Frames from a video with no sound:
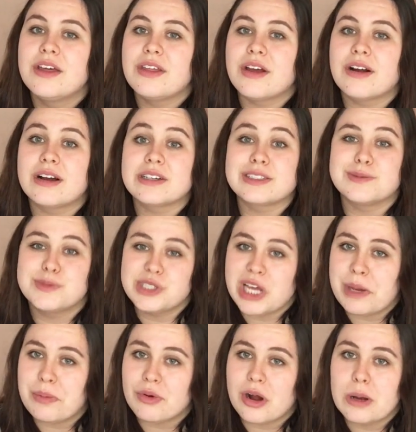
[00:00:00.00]
there are some
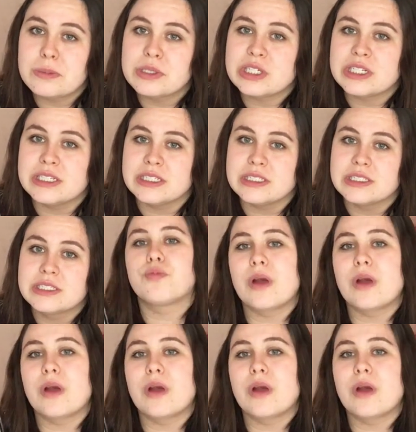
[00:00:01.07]
cheaper options.